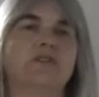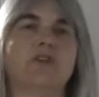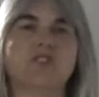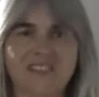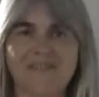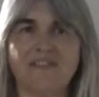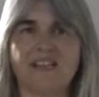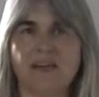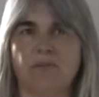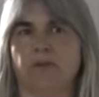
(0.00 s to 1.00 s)
You've got
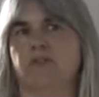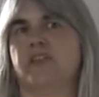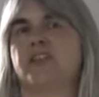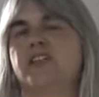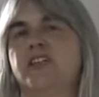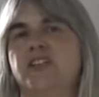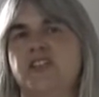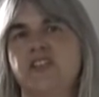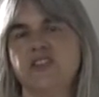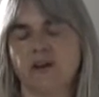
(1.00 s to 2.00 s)
17 built-in
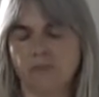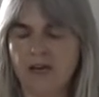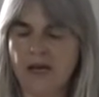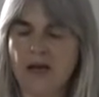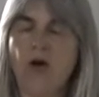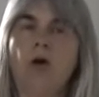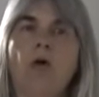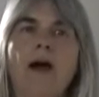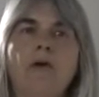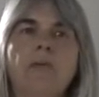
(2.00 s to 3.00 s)
stitches this time.
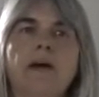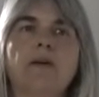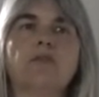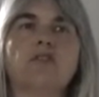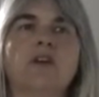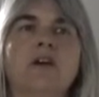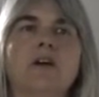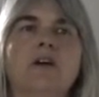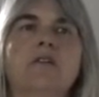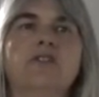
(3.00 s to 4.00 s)
Or how about
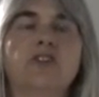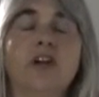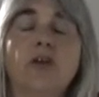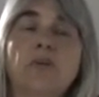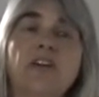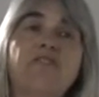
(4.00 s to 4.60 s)
the Janome